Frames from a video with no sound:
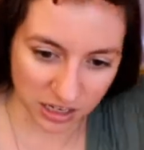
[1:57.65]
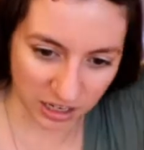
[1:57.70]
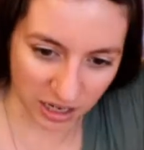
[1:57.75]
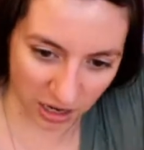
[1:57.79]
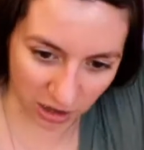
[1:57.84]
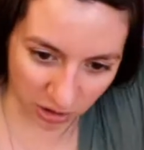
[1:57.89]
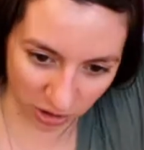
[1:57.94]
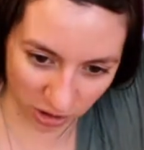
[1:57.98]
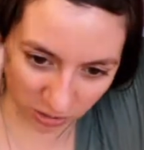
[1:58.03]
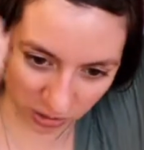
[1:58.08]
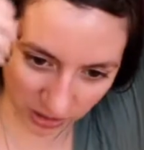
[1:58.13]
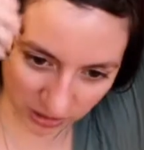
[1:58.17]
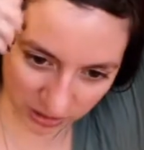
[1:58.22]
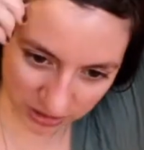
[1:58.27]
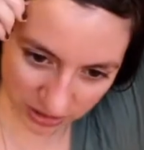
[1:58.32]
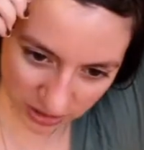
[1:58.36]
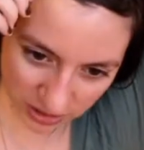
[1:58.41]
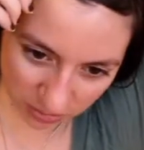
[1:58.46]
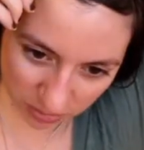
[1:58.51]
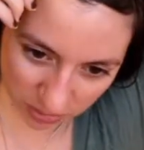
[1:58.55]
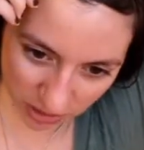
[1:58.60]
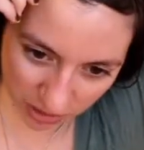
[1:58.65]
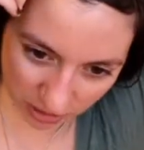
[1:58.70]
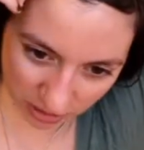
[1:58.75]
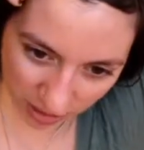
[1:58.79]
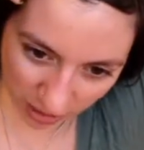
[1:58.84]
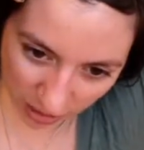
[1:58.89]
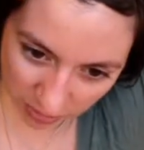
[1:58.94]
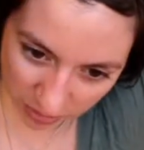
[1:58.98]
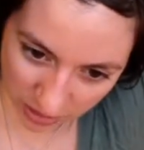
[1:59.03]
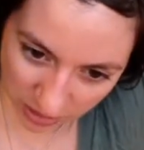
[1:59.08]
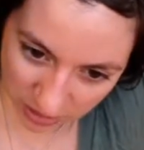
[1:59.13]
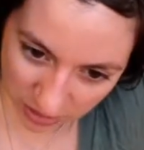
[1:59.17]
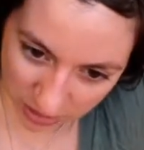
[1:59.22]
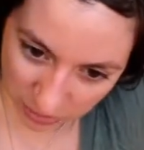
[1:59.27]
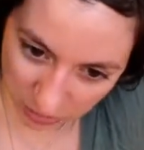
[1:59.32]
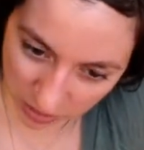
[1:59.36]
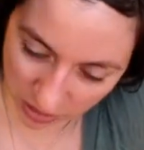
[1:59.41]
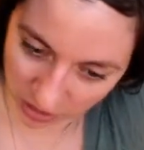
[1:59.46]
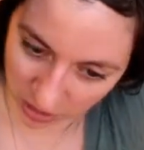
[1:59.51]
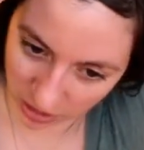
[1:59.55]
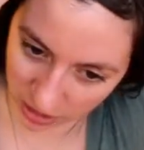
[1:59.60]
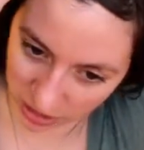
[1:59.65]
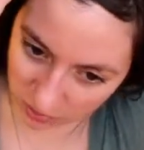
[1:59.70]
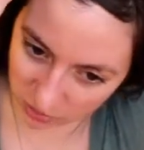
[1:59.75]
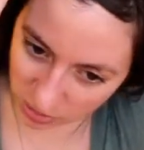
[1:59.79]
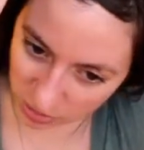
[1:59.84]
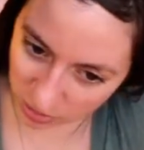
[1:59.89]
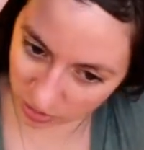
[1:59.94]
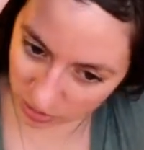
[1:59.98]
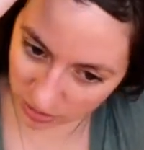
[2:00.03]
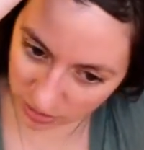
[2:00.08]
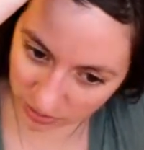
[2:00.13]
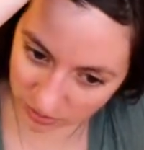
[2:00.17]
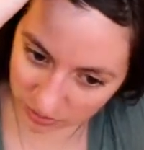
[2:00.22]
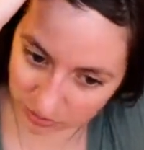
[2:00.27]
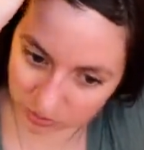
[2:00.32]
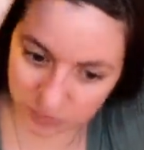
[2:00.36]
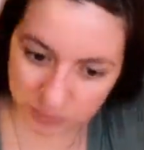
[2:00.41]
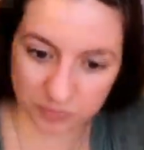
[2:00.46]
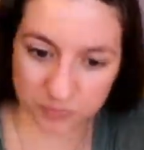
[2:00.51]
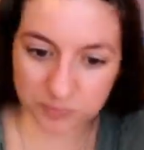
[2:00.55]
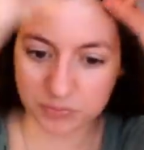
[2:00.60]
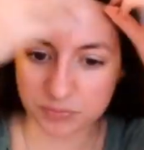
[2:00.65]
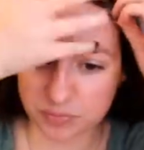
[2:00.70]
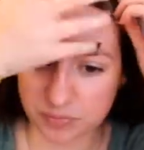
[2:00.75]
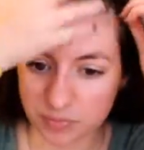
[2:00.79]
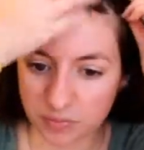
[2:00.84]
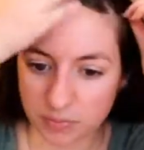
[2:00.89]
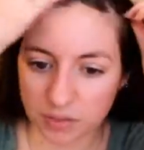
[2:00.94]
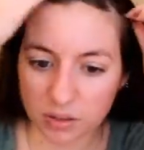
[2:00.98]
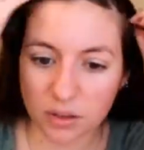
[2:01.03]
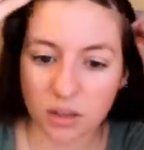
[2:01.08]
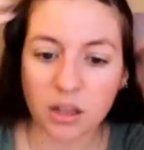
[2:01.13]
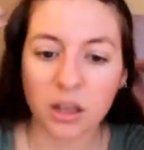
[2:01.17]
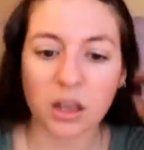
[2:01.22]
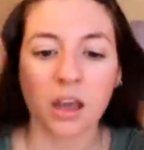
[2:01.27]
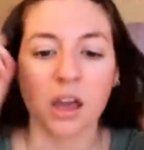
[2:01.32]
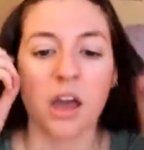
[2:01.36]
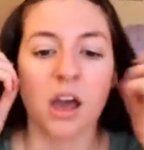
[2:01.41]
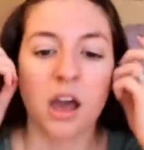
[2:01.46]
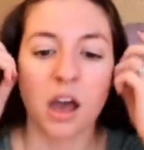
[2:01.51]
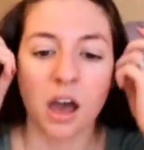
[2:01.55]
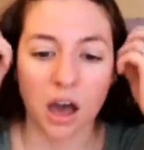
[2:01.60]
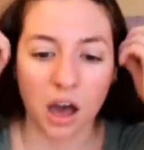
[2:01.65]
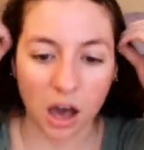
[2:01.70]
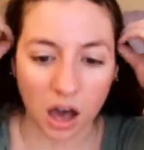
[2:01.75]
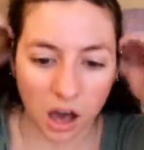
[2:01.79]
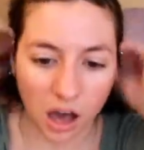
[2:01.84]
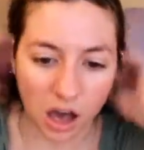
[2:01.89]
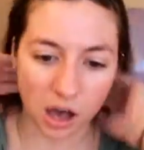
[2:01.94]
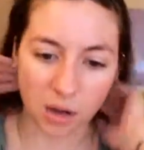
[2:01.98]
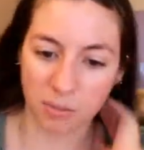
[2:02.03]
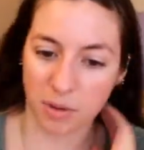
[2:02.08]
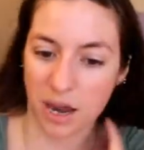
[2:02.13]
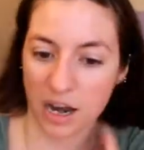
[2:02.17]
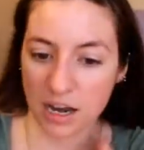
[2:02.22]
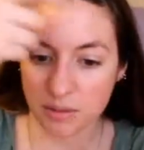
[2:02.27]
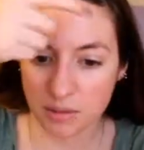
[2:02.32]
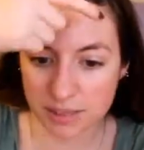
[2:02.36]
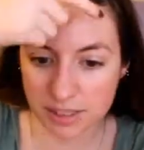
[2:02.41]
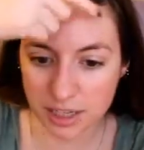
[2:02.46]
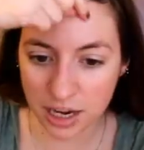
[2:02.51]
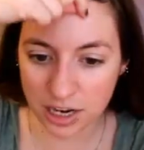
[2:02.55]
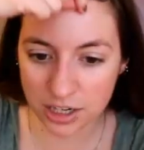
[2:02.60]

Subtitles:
And I don't know why this is the one I grabbed because it's being kind of annoying. But anyways,